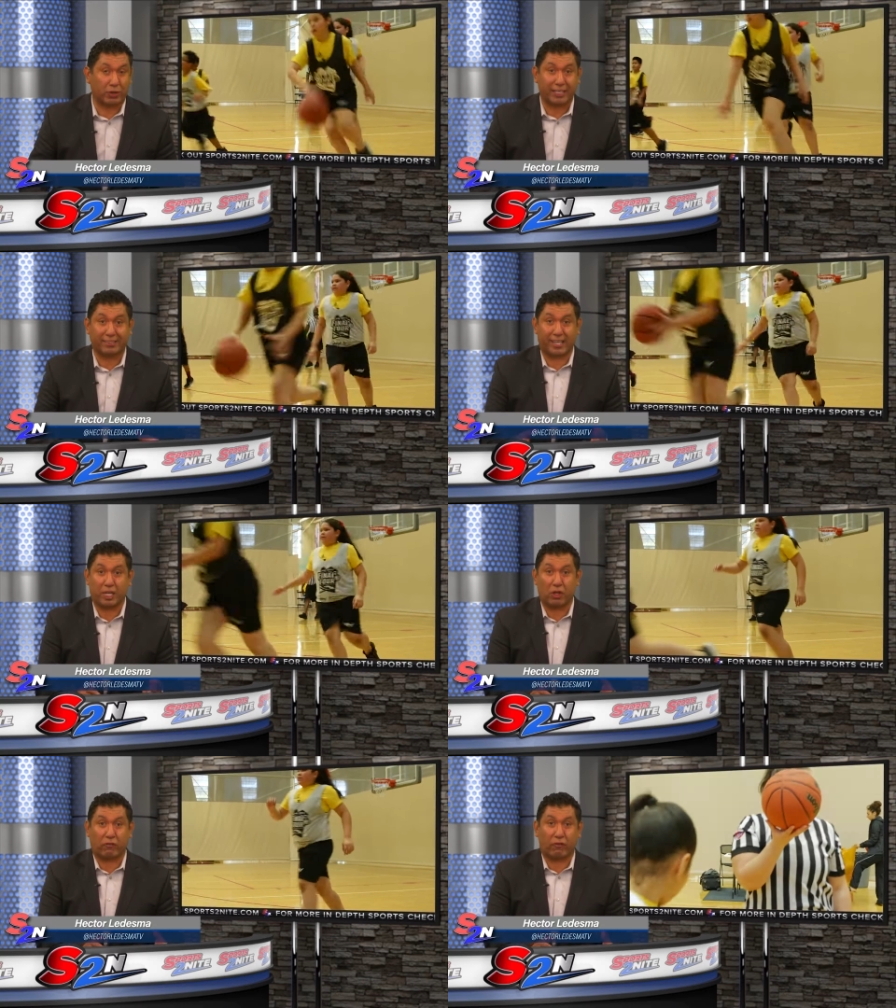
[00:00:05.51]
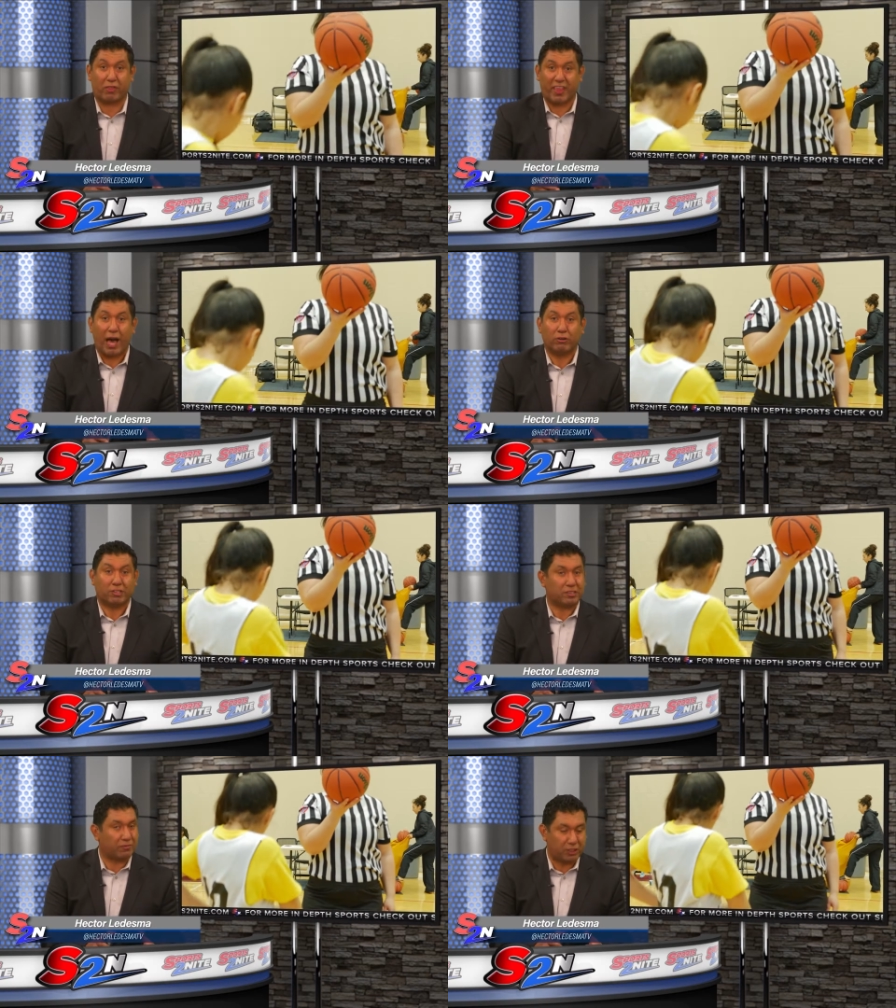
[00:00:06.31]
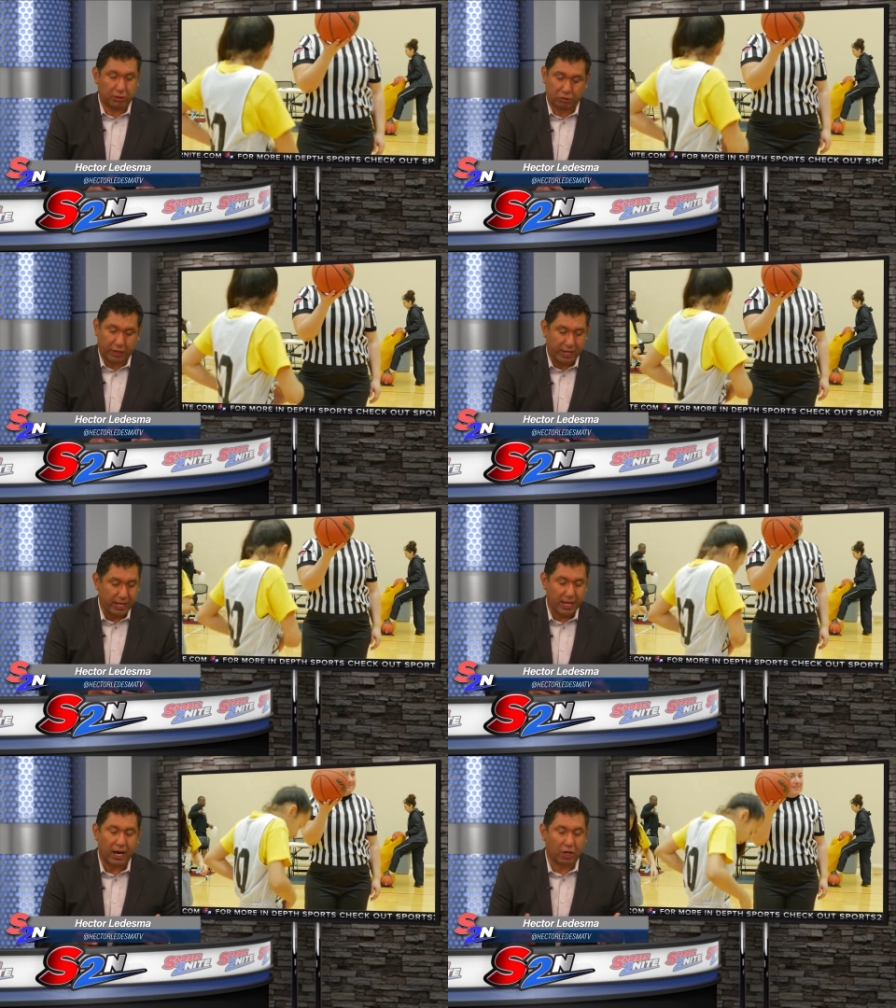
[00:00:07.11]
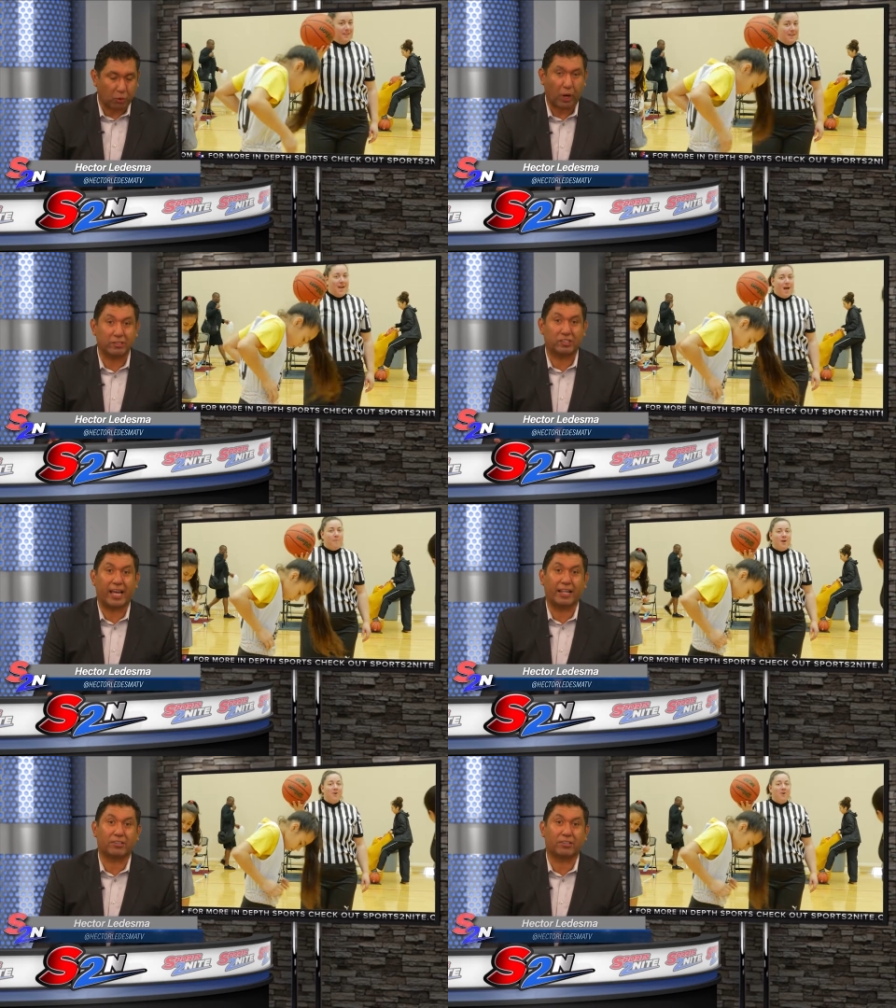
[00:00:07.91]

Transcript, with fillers: will continue for thousands of children across San